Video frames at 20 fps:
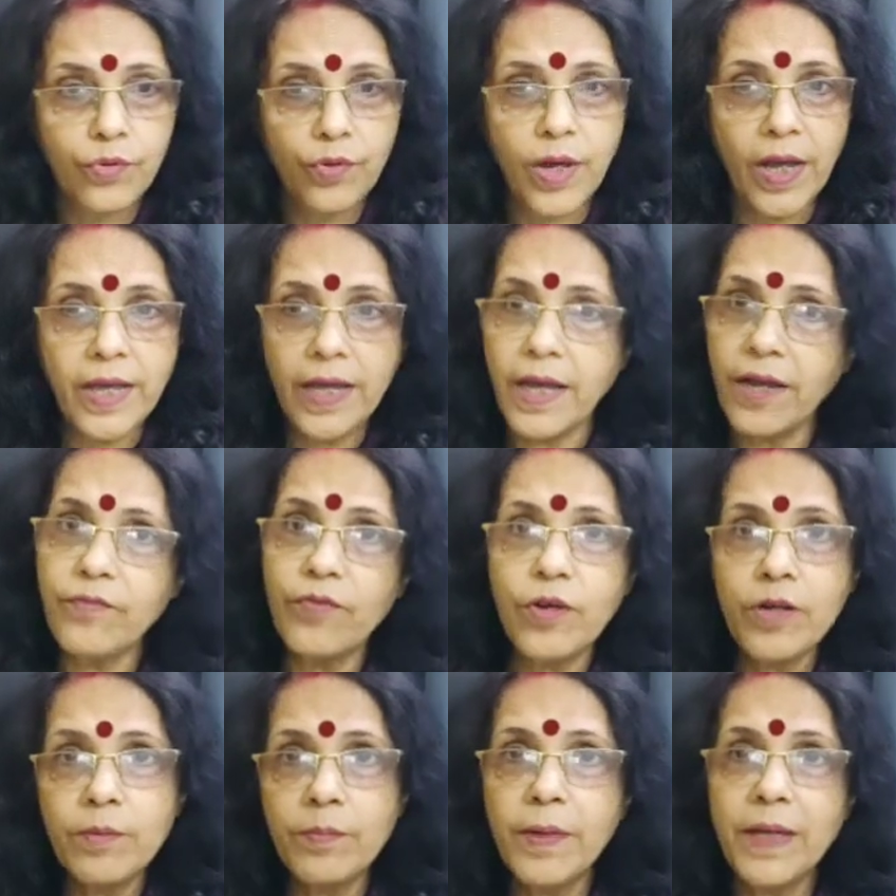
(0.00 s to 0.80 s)
I have
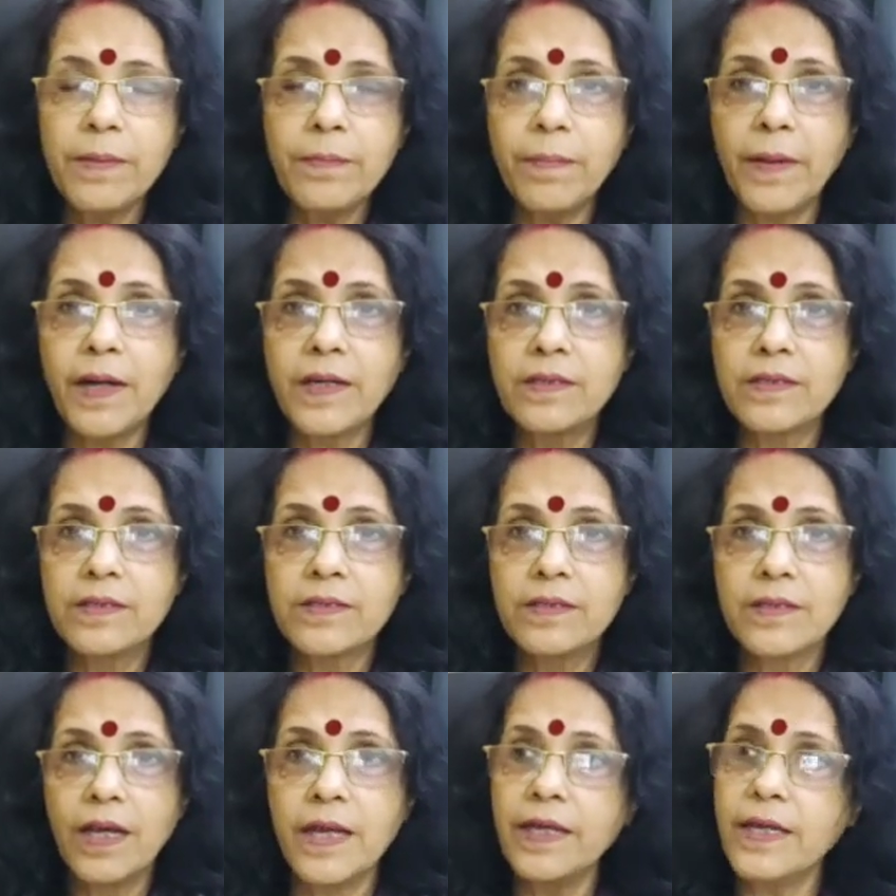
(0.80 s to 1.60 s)
all my
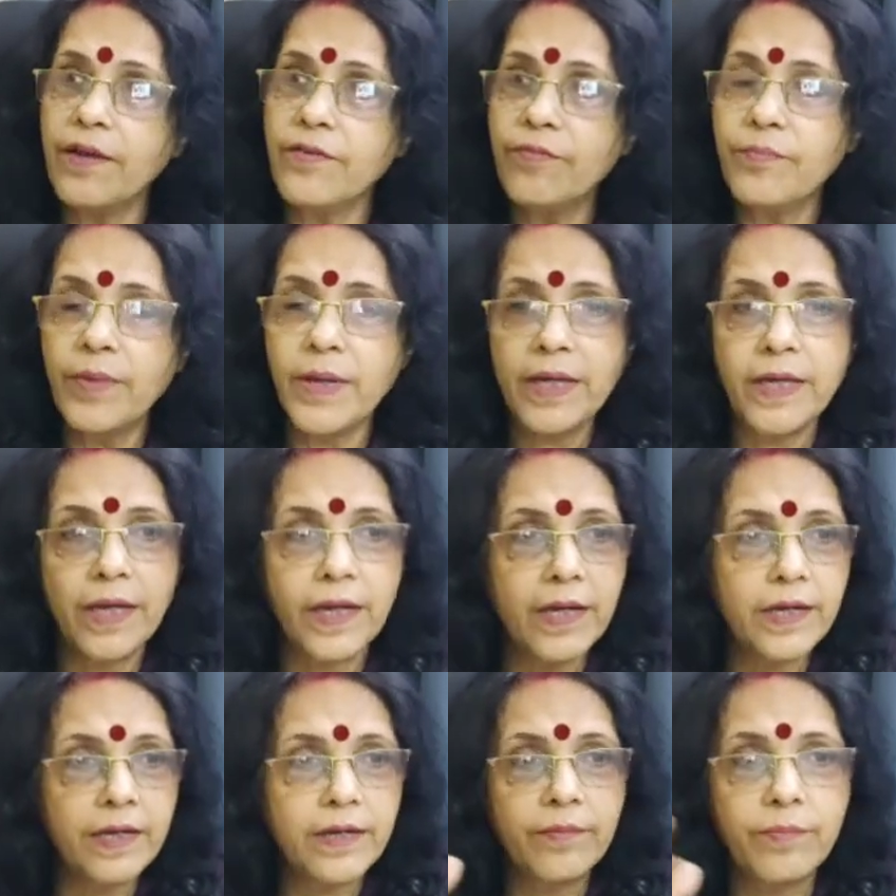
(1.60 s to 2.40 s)
parts. I have my
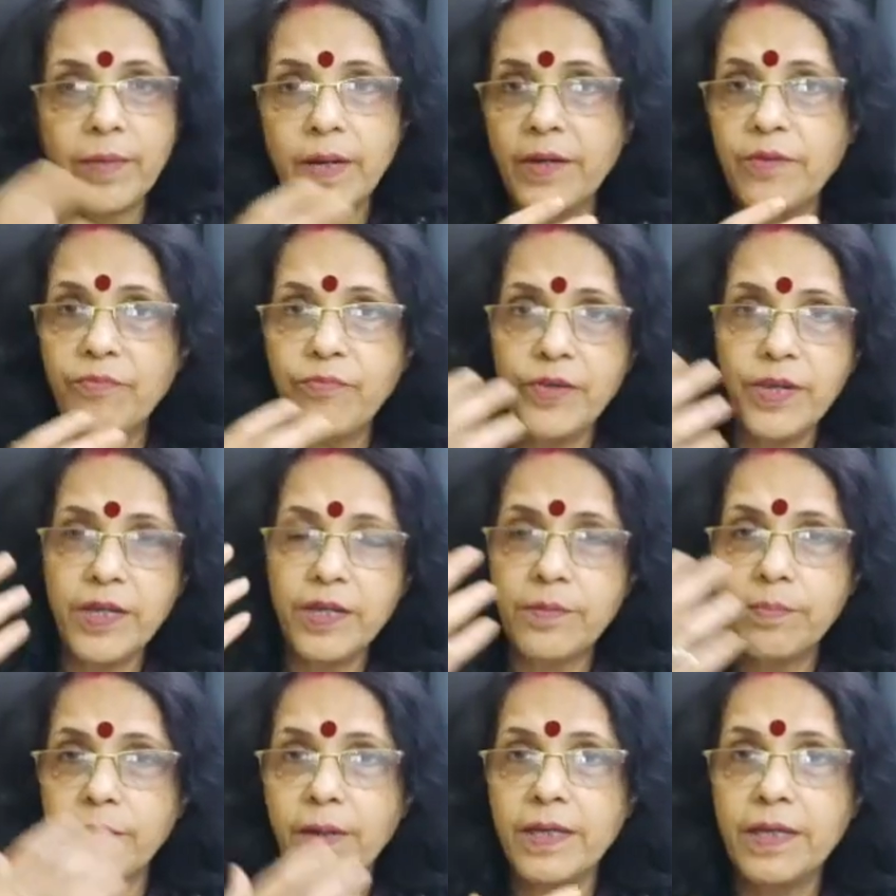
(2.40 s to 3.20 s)
hand, my
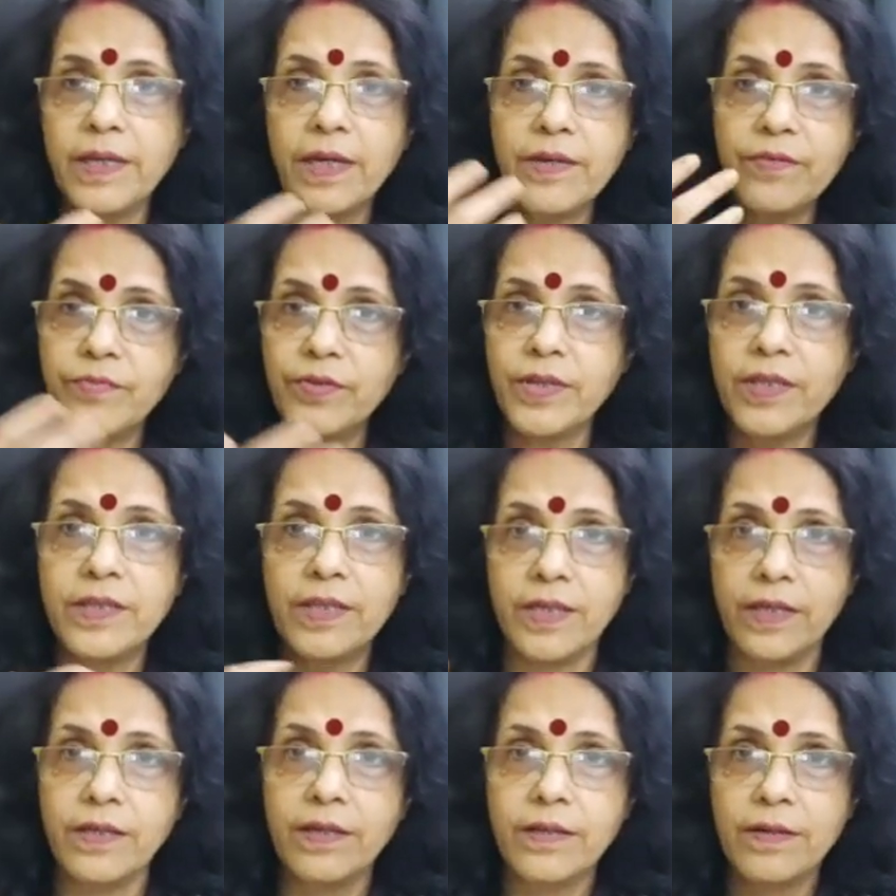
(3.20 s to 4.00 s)
feet, my
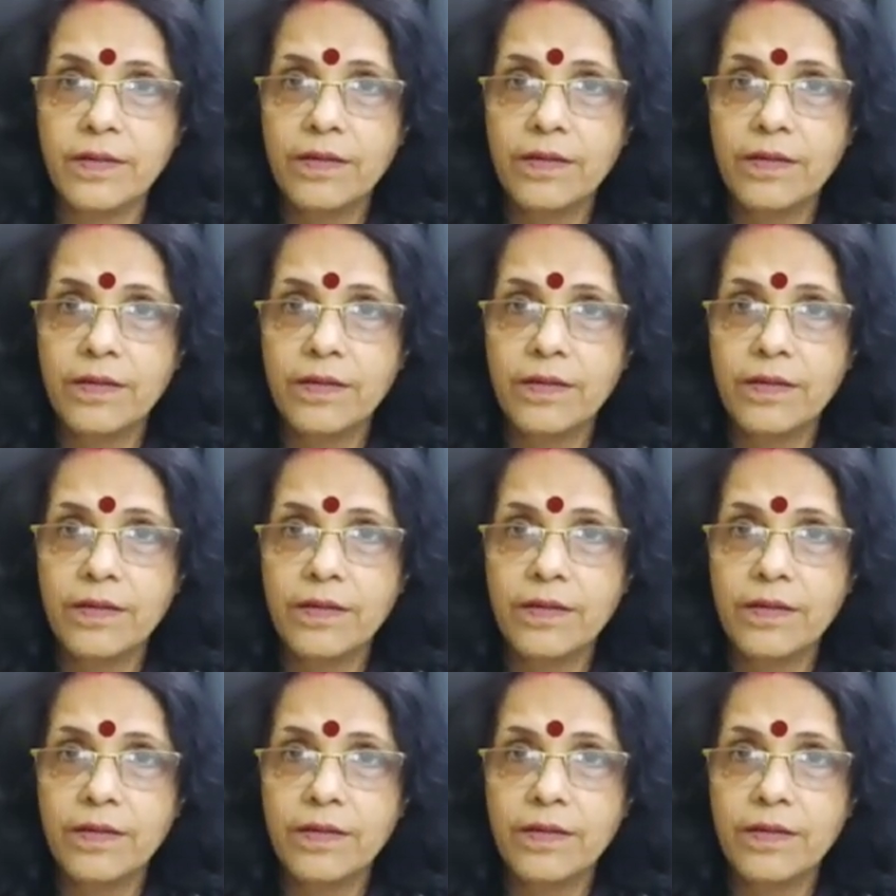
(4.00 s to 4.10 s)
everything.